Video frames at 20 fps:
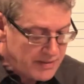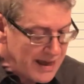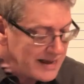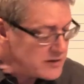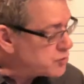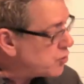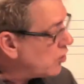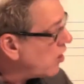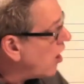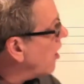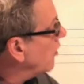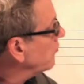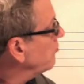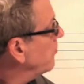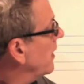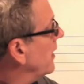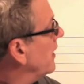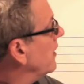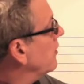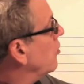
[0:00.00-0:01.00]
That's where
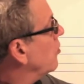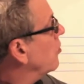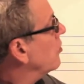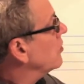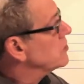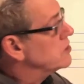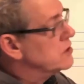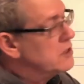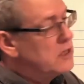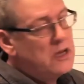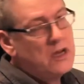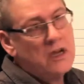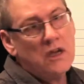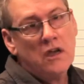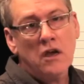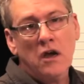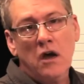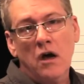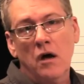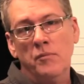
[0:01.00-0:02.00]
augmented chords
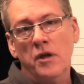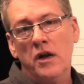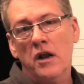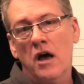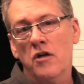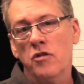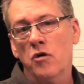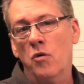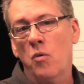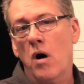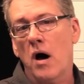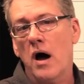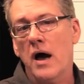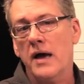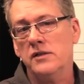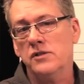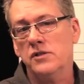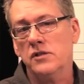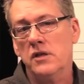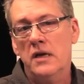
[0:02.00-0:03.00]
come in.
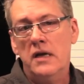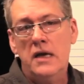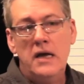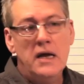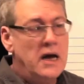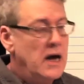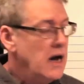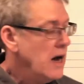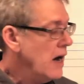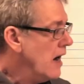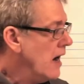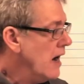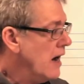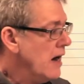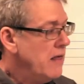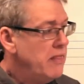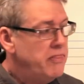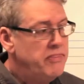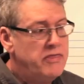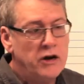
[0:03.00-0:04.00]
Otherwise,
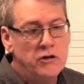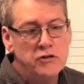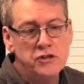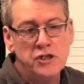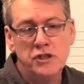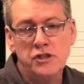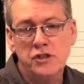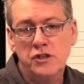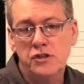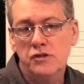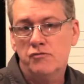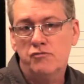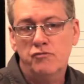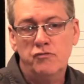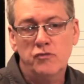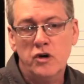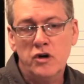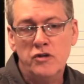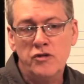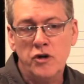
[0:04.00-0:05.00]
they're usually
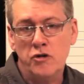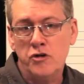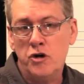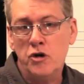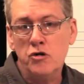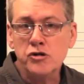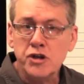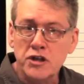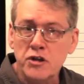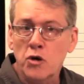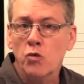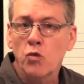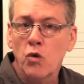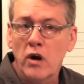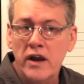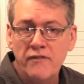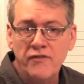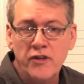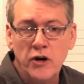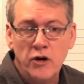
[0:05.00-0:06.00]

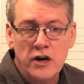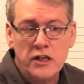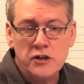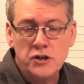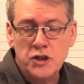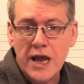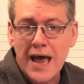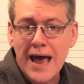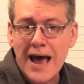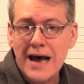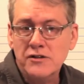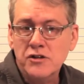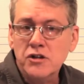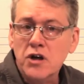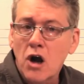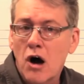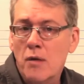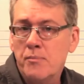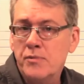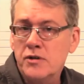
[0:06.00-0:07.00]
if they're in a jazz
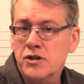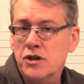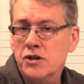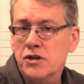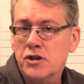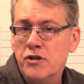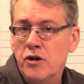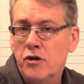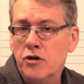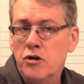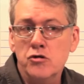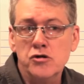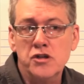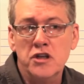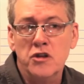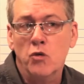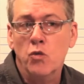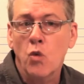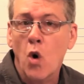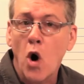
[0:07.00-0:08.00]
composition, they're usually
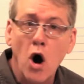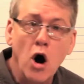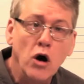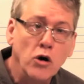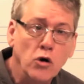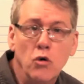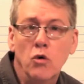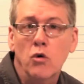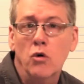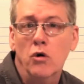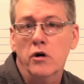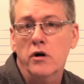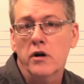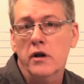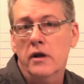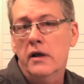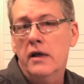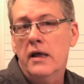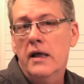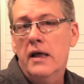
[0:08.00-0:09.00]
the wrong chord,
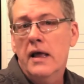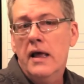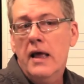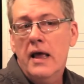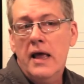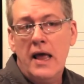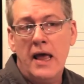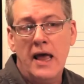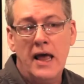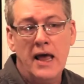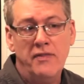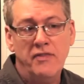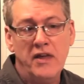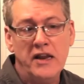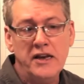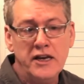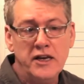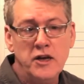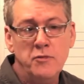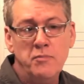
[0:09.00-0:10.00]
and they
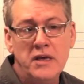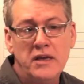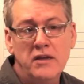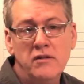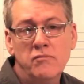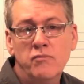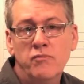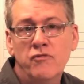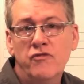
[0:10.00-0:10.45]
need to be